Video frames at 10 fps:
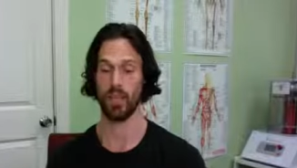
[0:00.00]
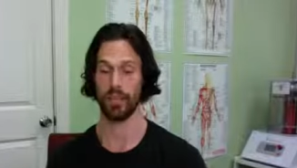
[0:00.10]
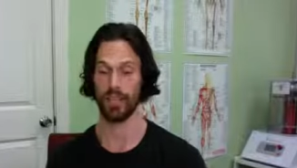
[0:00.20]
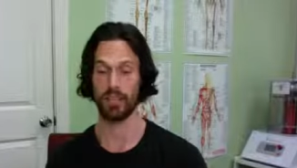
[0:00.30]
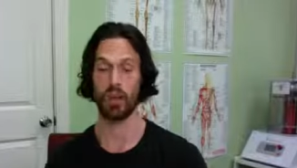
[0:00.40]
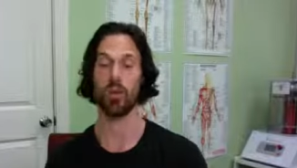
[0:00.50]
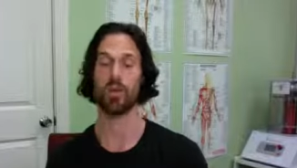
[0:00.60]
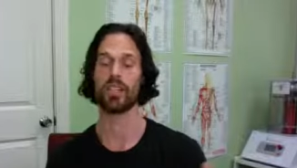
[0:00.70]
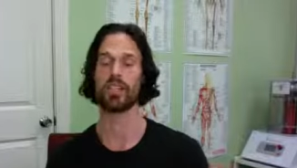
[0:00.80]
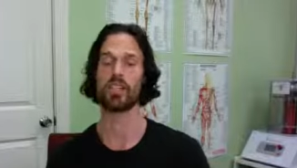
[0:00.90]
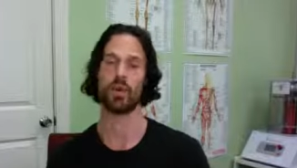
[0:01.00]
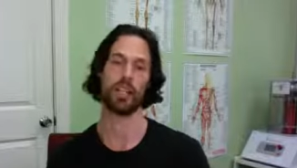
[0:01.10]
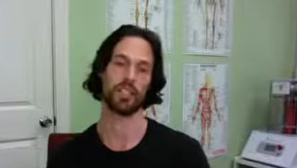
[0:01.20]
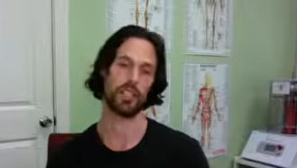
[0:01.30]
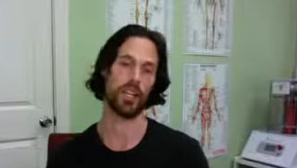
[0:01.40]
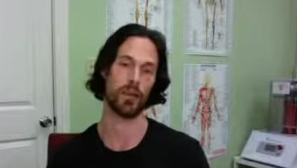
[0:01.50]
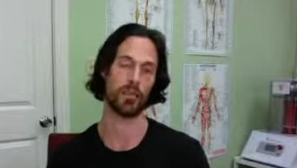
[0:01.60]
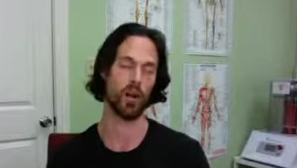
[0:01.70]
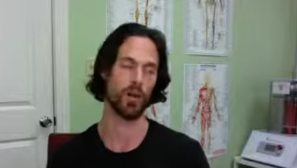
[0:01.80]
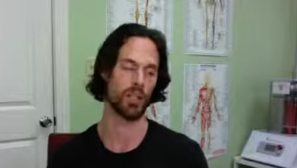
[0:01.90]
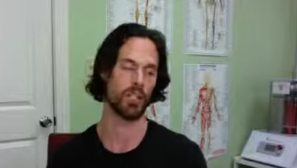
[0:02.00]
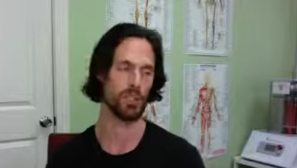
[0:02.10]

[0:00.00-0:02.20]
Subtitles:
that's already the direction that I'm going in.